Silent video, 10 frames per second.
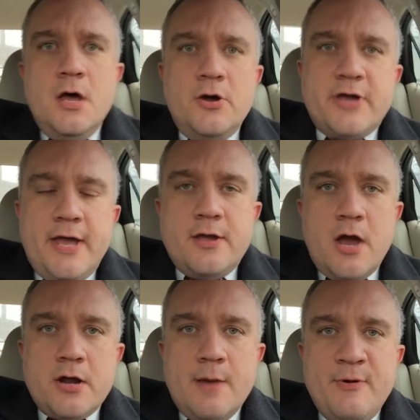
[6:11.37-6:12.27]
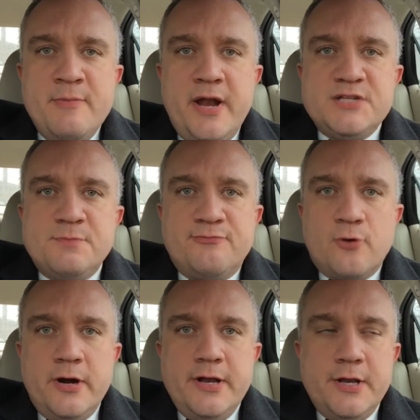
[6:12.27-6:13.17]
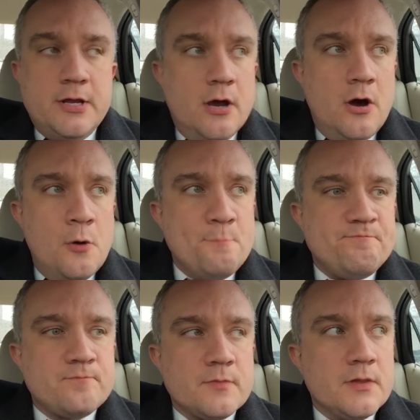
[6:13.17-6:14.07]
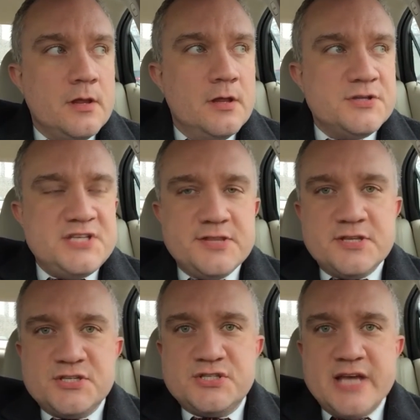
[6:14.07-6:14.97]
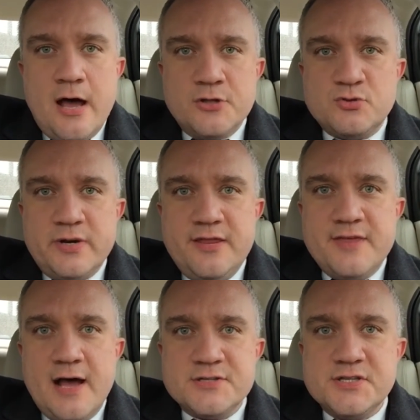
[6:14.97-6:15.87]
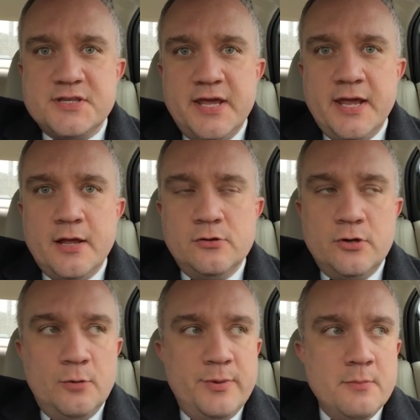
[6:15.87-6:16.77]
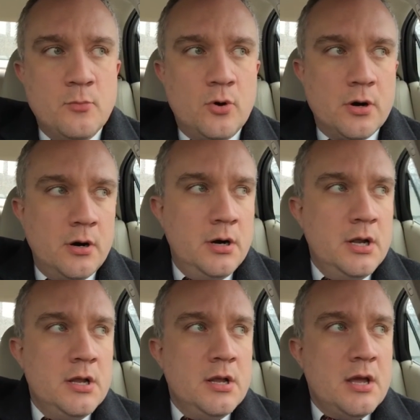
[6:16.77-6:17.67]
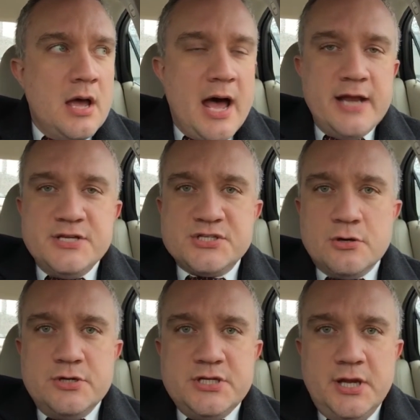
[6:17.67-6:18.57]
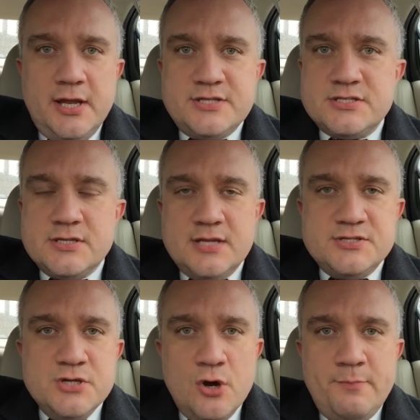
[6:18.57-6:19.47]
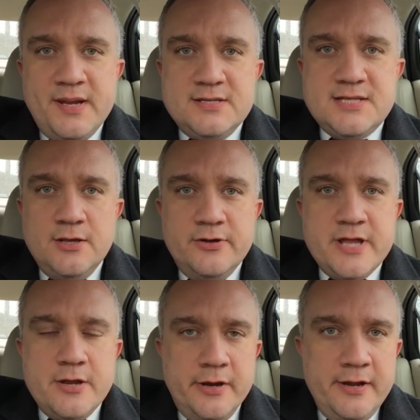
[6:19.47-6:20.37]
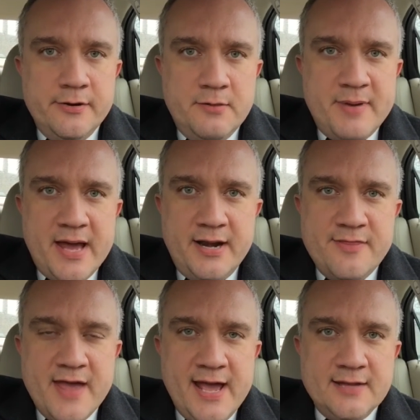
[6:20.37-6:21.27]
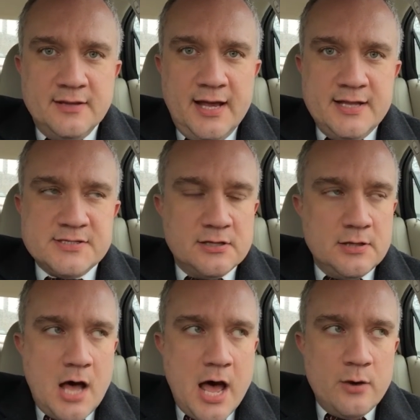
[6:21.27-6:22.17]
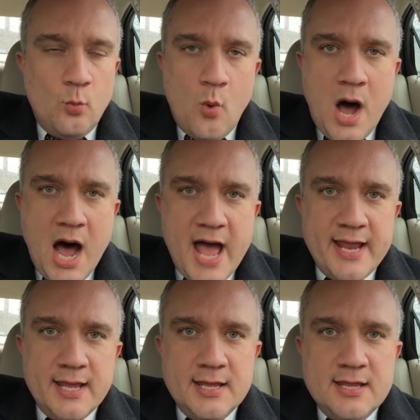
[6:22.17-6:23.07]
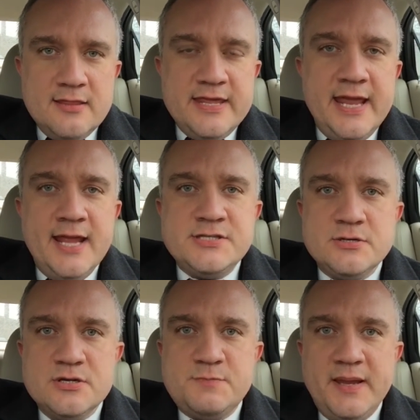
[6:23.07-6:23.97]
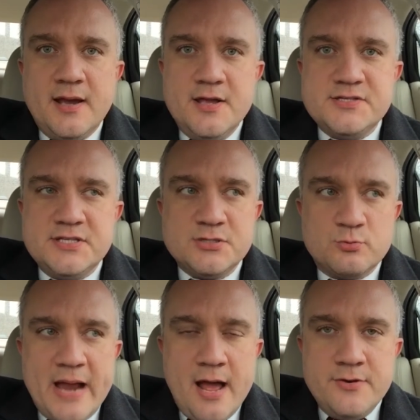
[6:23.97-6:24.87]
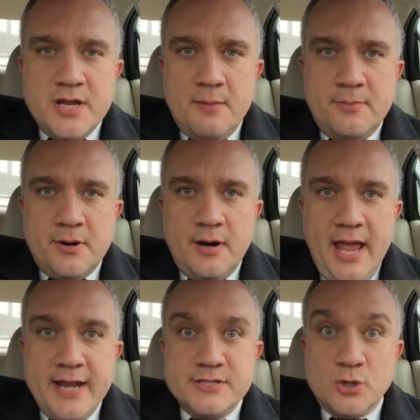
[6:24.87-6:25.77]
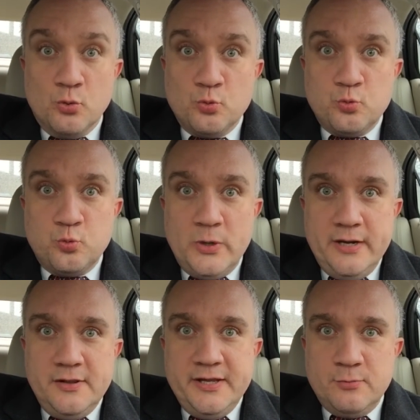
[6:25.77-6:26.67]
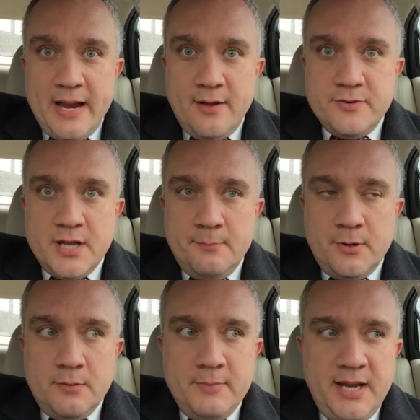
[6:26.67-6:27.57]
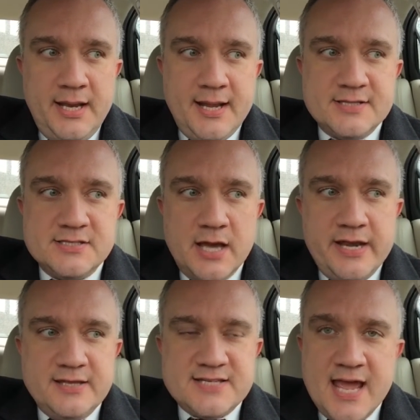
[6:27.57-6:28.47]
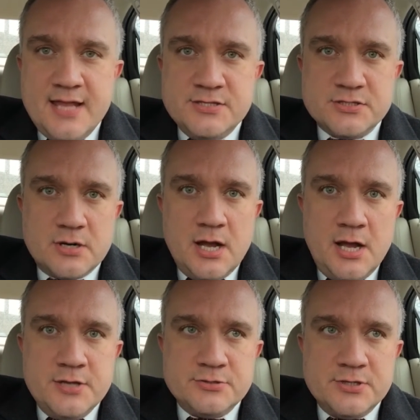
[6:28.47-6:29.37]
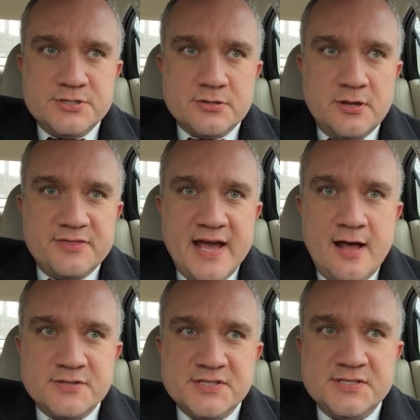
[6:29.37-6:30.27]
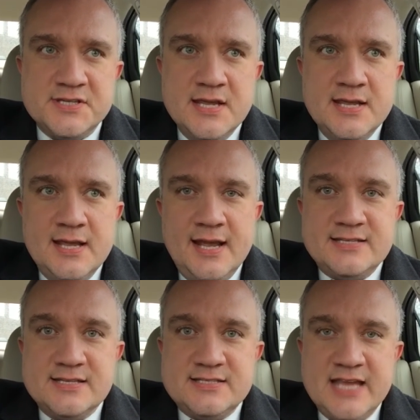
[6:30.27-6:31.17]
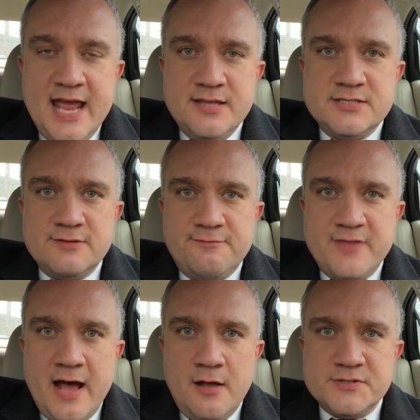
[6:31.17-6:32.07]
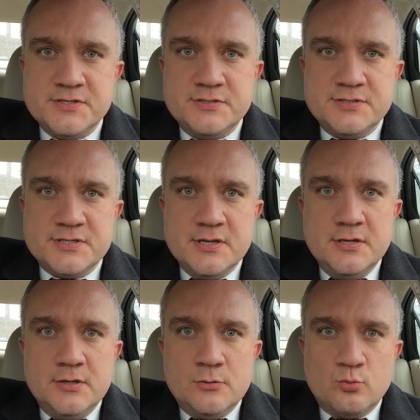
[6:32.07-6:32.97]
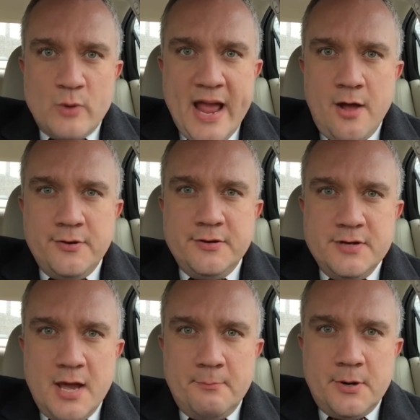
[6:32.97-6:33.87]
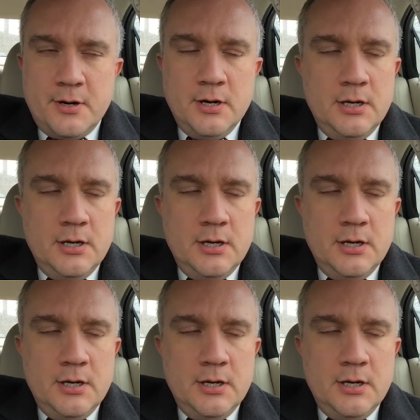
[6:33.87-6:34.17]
Okay, got a couple minutes before I need to go. Let's hit this Dow 20,000 thing a little bit more. I just told you it's no big deal, yet you're hearing about it in the headlines a lot. Why? The answer is because it's a round number, and it's a really round number, meaning it's not a tens or a hundreds or a thousands. It's a tens of thousands round number.